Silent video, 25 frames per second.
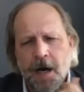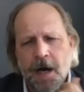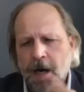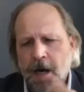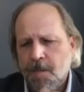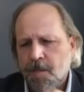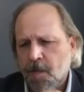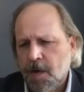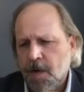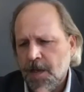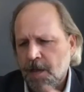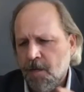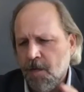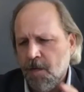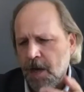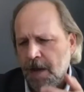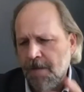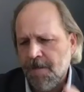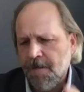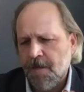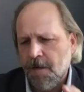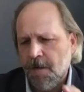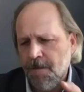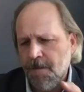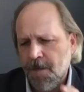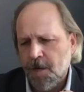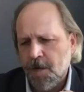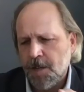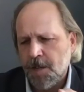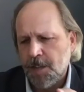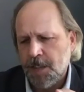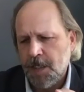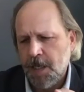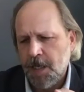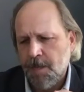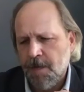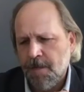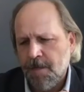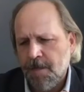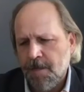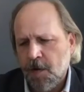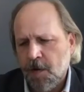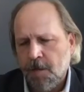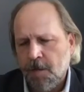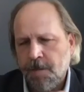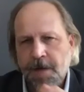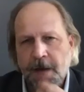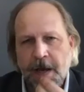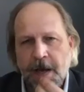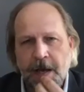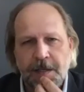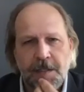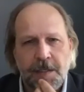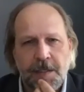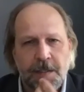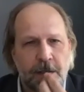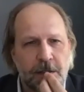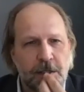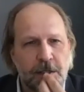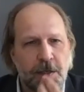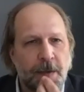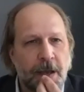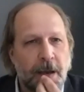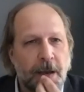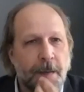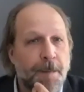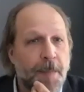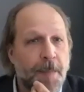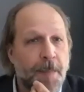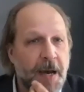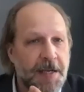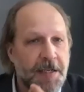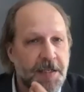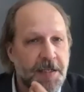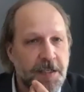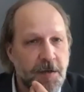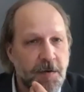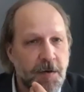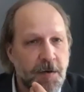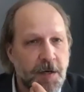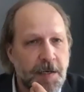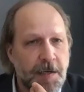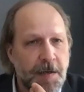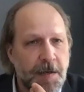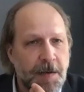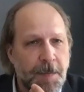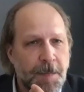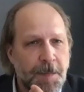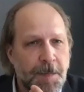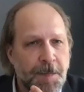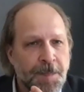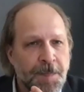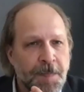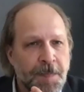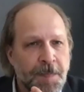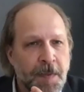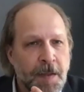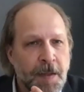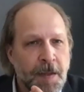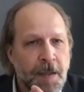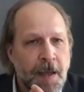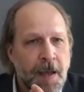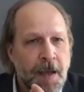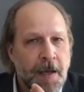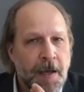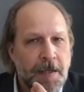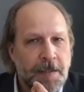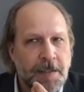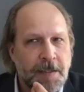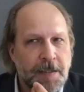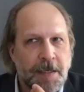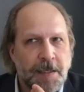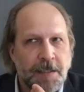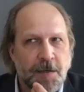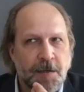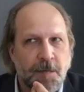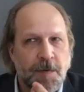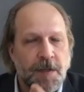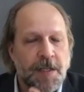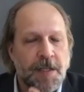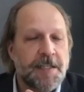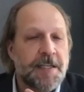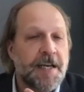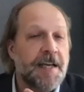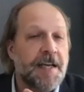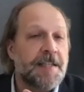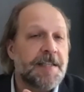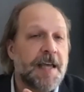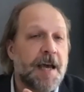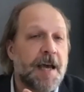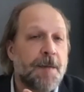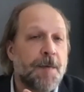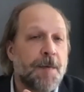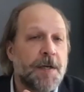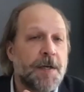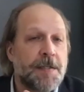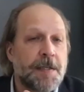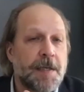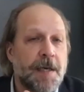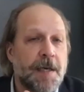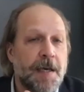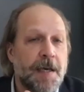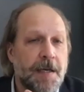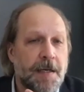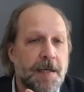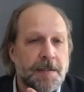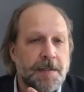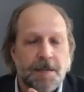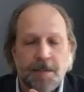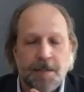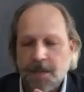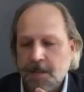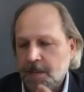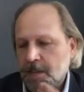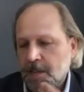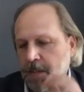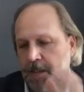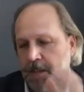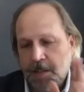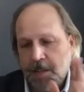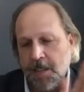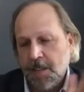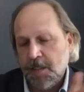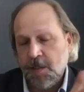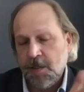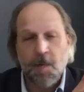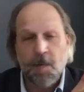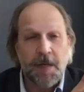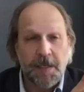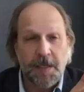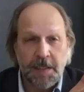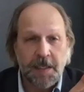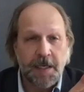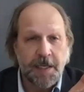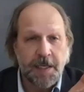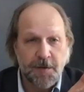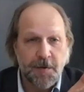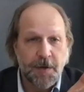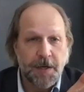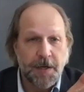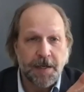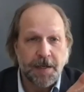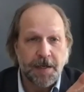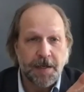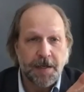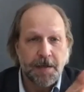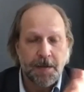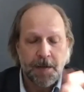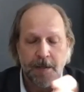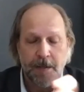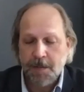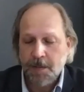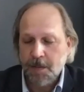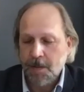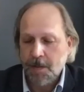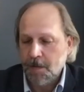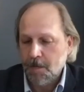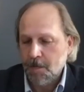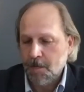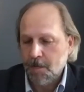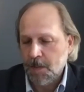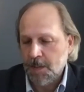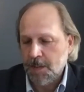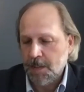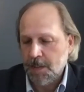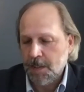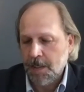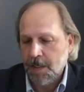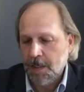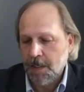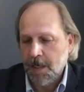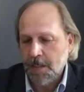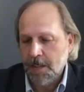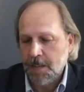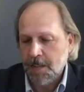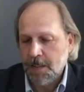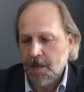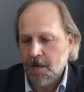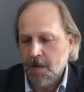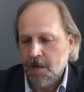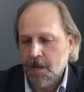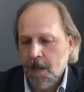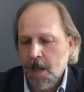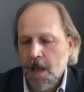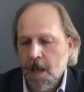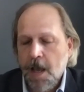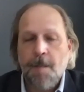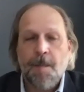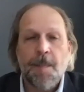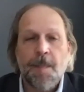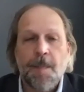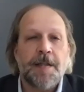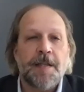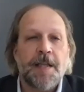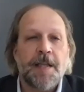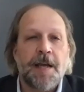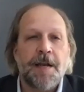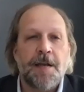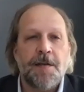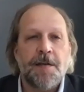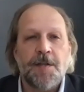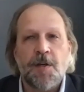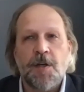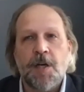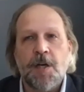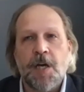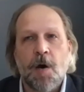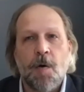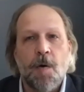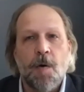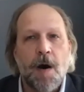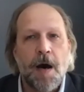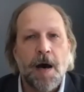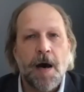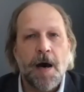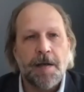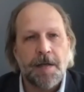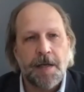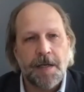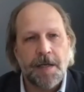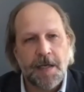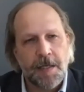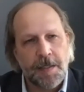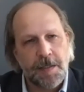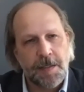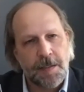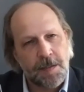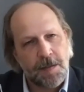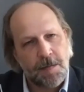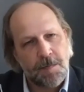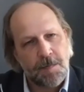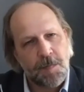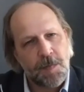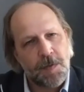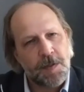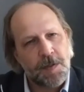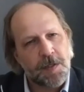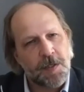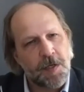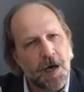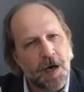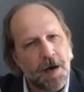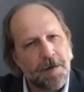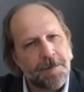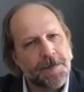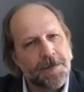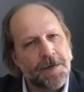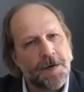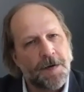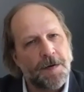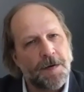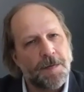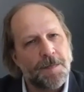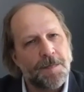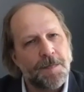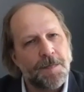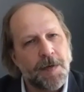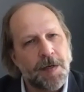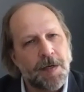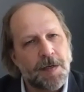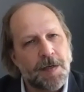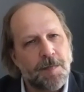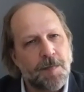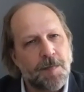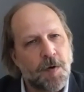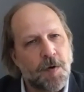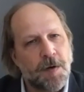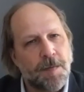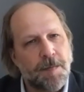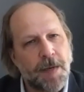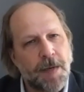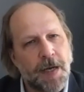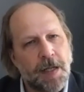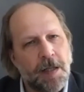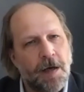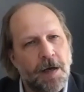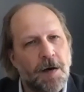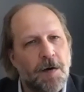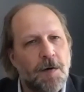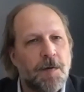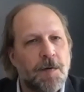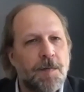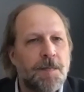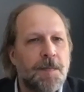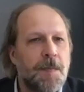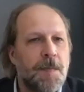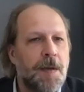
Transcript: When you have your first sip of an old-fashioned, there should be a bite to it. It's because you really taste that whiskey, because it's a whiskey drink. It's a whiskey cocktail. But then as you go on, it gets softer and more mellow.